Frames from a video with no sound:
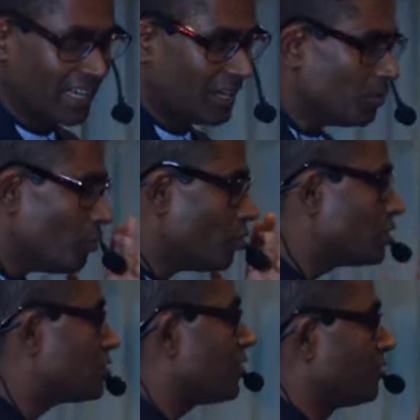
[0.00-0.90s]
in
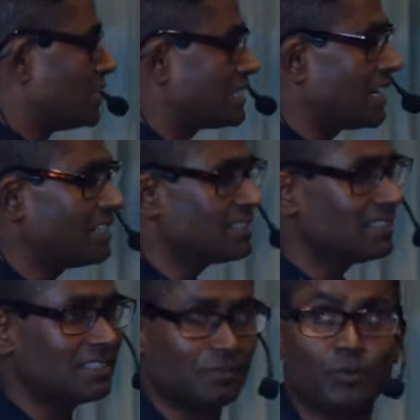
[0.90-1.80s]
most of these
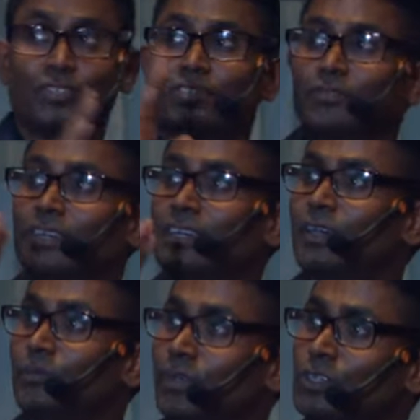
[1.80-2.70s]
cases. In most of the,
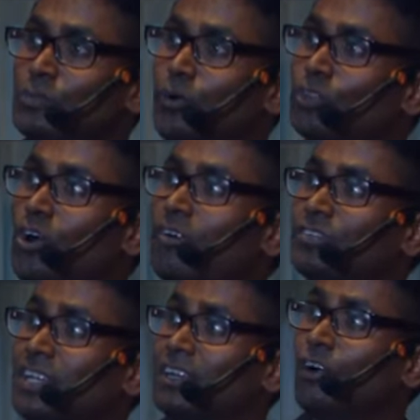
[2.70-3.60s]
we use both
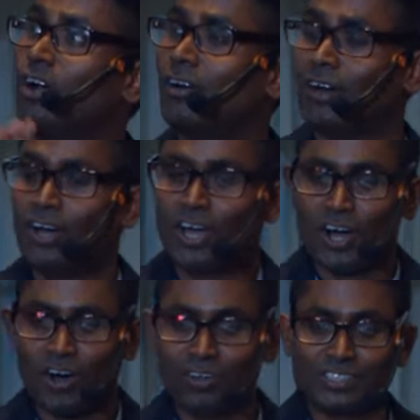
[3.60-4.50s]
off-chain and
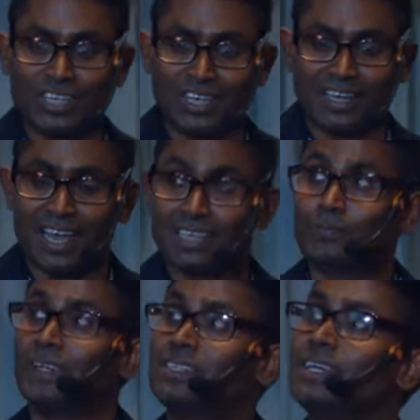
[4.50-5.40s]
on-chain
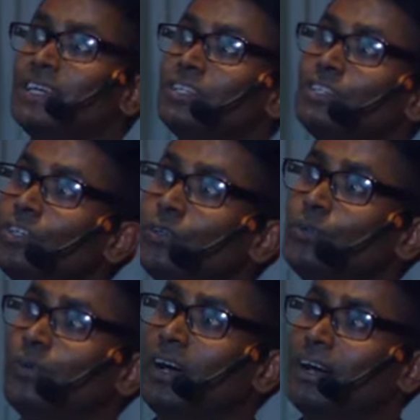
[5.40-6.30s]
aspects
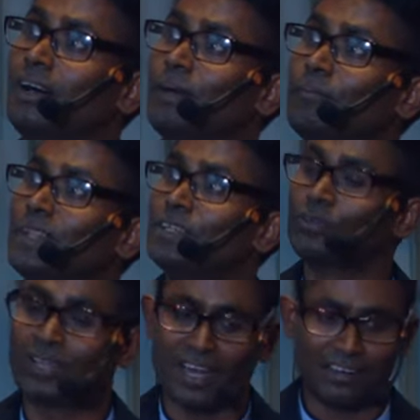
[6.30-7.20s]
to
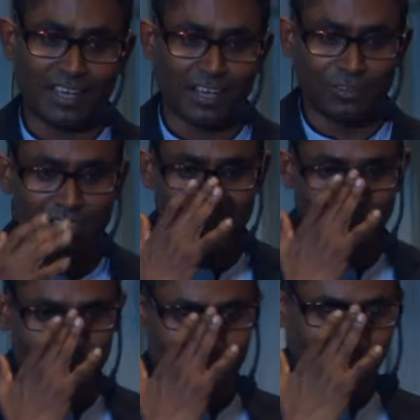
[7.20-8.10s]
carry out
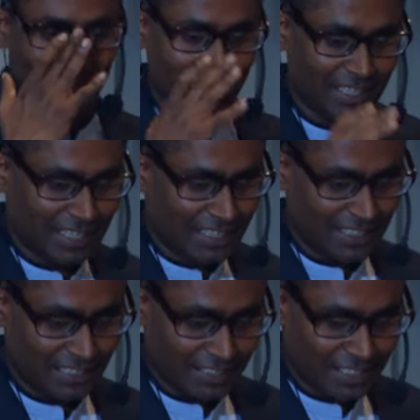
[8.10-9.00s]
the
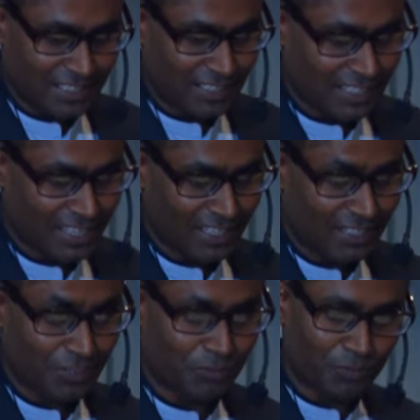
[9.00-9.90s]
research
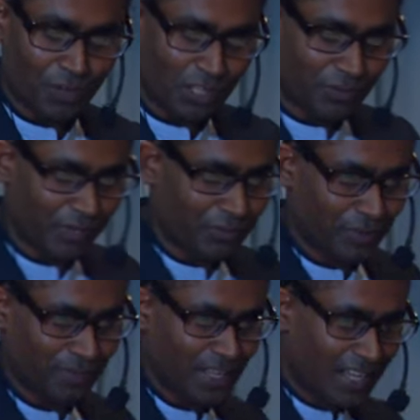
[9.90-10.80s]
cycle, all the way
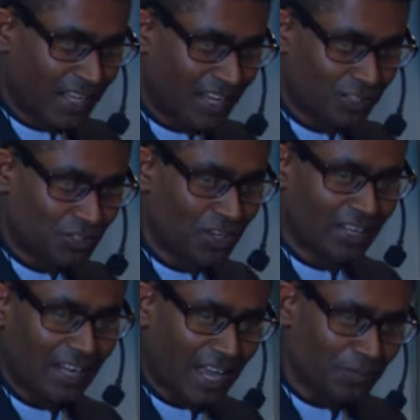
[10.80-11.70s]
from
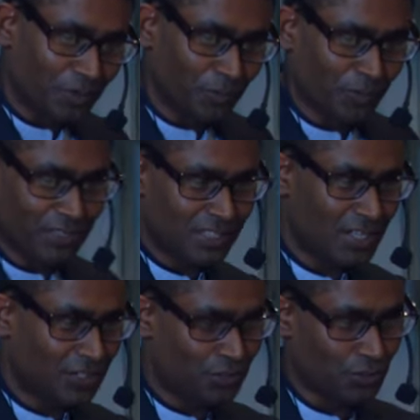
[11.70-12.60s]
electronic lab notebooks
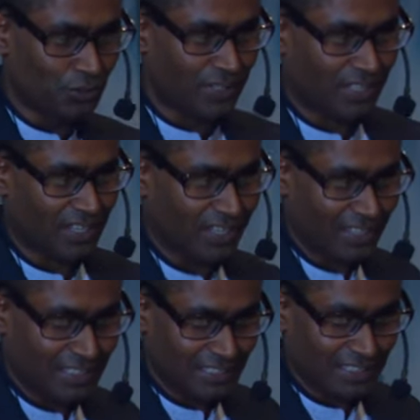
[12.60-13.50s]
to data
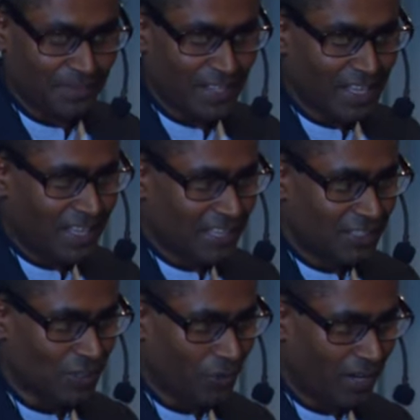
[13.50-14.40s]
analytics.
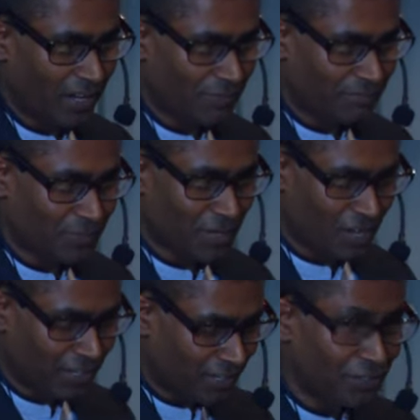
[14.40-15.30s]
So I
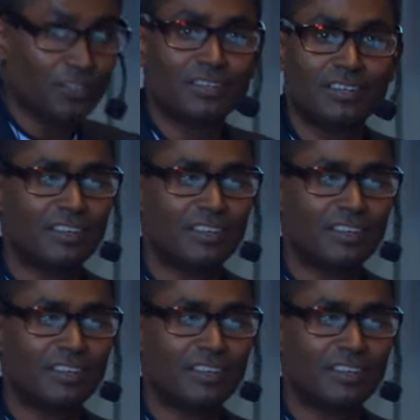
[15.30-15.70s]
thought I could, do